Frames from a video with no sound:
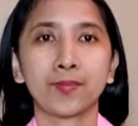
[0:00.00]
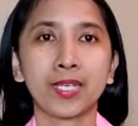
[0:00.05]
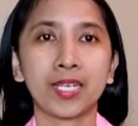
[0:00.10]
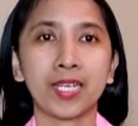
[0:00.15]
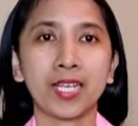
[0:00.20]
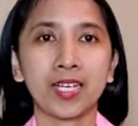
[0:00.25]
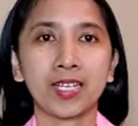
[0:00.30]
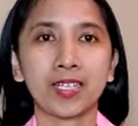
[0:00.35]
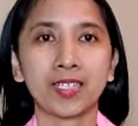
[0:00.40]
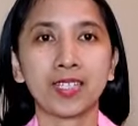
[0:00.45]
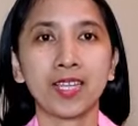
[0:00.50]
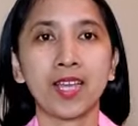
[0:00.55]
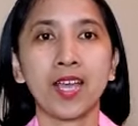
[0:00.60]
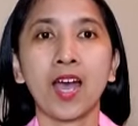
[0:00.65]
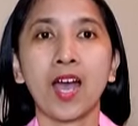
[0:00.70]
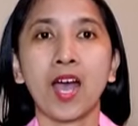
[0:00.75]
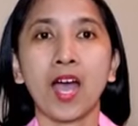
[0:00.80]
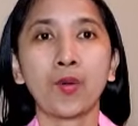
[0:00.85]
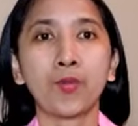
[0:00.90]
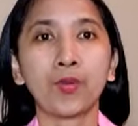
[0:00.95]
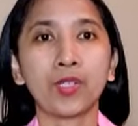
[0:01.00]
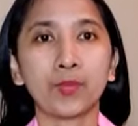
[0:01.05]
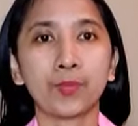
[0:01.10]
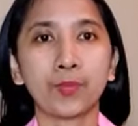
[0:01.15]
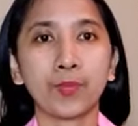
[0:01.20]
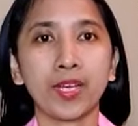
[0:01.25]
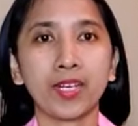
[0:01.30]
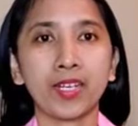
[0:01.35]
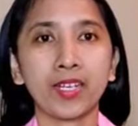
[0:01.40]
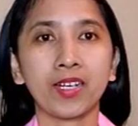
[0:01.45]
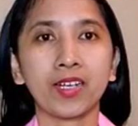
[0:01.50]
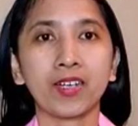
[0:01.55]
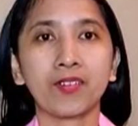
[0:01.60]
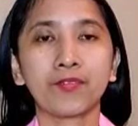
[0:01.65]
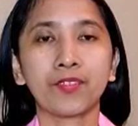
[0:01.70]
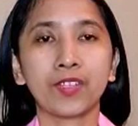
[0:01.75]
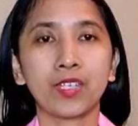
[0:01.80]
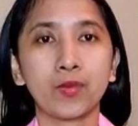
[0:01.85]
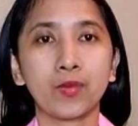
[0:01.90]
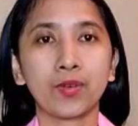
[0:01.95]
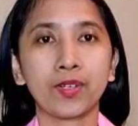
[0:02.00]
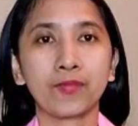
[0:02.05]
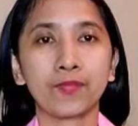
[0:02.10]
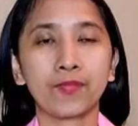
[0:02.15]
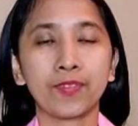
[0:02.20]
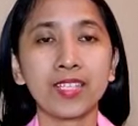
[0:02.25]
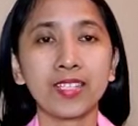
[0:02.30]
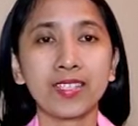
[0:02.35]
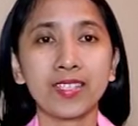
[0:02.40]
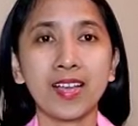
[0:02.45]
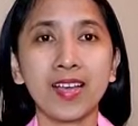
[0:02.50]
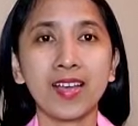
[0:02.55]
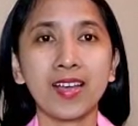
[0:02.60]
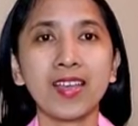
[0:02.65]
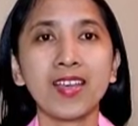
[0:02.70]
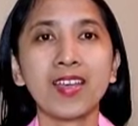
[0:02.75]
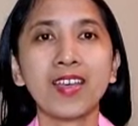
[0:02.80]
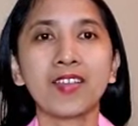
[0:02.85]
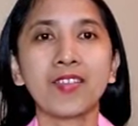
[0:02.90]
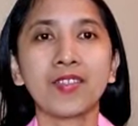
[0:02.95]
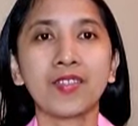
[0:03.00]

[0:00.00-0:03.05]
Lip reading: Because I was a product of K1 visa,